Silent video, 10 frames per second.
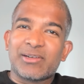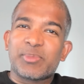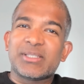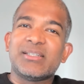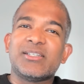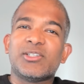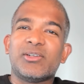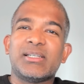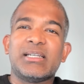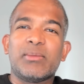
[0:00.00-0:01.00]
represent a
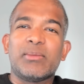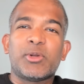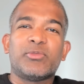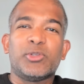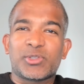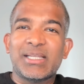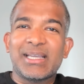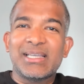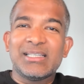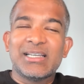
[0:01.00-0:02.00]
certain number of those
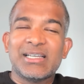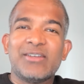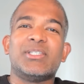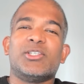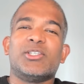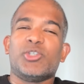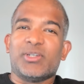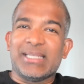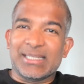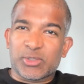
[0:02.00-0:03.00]
days, which is your
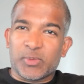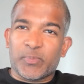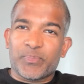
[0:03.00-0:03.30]
DSO.